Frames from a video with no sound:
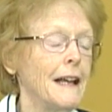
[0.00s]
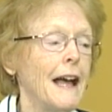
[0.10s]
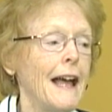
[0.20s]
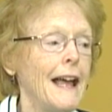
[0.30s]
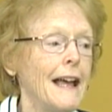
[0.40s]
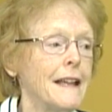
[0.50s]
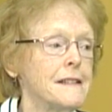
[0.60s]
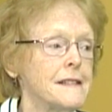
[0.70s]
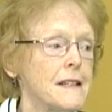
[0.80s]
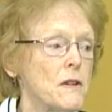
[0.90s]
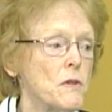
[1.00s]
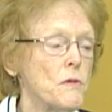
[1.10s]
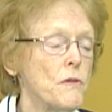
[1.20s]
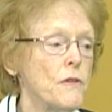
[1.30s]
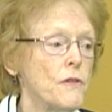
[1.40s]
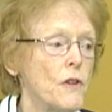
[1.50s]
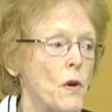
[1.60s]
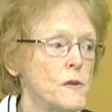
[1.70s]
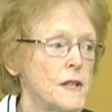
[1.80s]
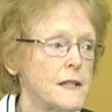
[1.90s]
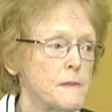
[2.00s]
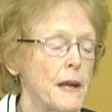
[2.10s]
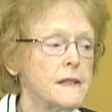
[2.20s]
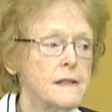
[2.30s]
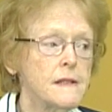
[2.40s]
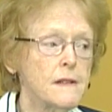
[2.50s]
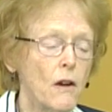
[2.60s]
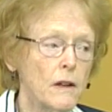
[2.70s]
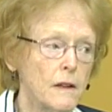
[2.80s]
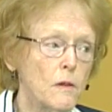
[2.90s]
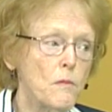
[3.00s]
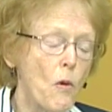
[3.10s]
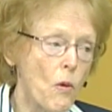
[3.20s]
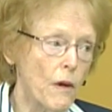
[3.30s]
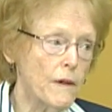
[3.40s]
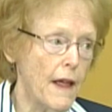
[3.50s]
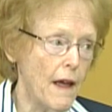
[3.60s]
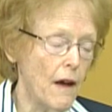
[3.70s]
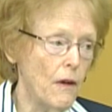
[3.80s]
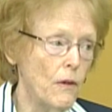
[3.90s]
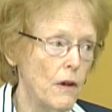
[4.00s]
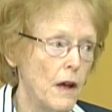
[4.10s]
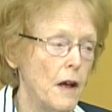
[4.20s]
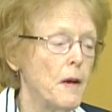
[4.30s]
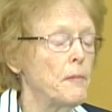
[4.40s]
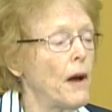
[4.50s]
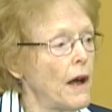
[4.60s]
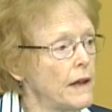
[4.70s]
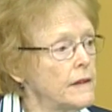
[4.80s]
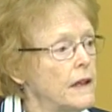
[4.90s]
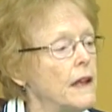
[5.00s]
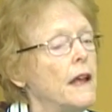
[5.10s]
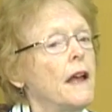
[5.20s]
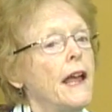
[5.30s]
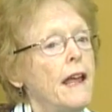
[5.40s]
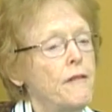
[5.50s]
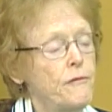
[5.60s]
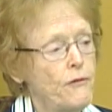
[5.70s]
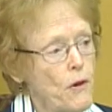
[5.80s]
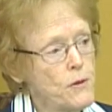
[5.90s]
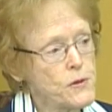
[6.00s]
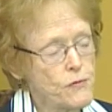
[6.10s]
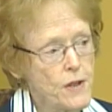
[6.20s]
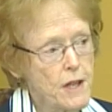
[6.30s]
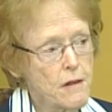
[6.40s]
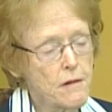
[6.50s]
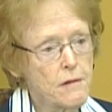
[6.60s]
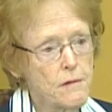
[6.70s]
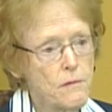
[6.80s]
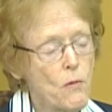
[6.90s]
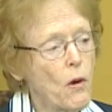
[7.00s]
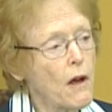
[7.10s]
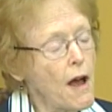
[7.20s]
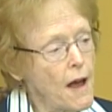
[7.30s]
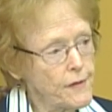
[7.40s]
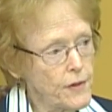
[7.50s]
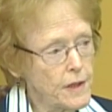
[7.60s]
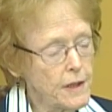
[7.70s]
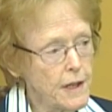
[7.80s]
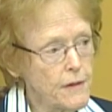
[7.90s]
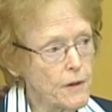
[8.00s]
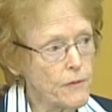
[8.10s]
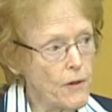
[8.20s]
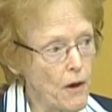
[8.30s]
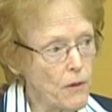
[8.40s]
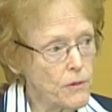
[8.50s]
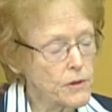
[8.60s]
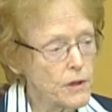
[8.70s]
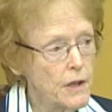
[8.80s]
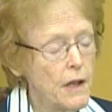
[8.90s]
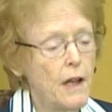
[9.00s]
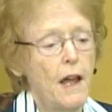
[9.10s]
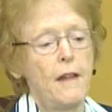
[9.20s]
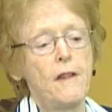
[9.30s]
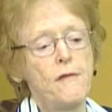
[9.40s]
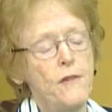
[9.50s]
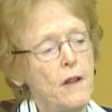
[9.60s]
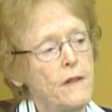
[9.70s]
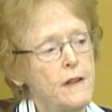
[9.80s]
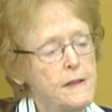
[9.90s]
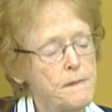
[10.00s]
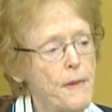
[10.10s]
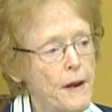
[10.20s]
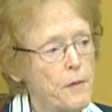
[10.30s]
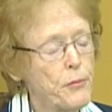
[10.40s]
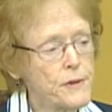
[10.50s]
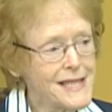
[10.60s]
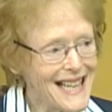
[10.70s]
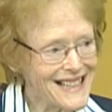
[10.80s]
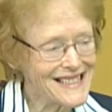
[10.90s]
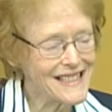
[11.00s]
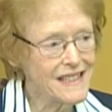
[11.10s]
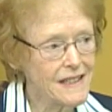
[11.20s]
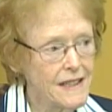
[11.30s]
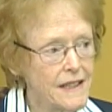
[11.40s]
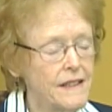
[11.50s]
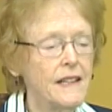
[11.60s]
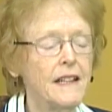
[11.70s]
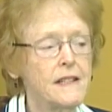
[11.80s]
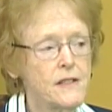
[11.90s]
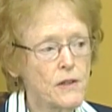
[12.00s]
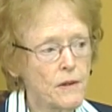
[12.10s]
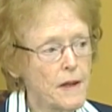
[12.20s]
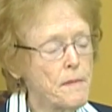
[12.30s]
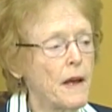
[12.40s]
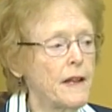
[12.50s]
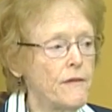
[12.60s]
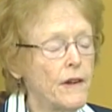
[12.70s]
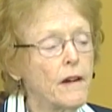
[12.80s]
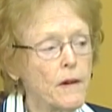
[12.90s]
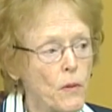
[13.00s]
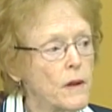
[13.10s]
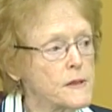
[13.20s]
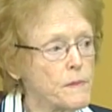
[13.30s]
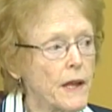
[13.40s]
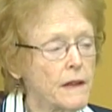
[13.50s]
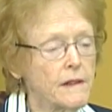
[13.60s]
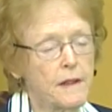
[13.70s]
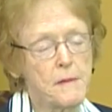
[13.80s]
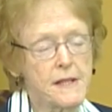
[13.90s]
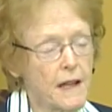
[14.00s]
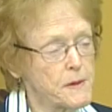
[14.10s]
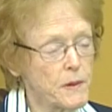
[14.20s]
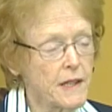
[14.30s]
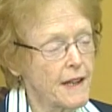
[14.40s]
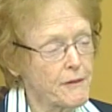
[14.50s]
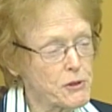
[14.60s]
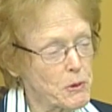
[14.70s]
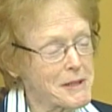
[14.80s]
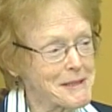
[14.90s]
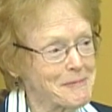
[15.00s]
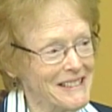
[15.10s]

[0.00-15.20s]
And so those expenses are a little more now. But if folks feel more confident in their vote and they feel that it's better protected, then it's certainly money very well spent. And besides, we didn't have a choice.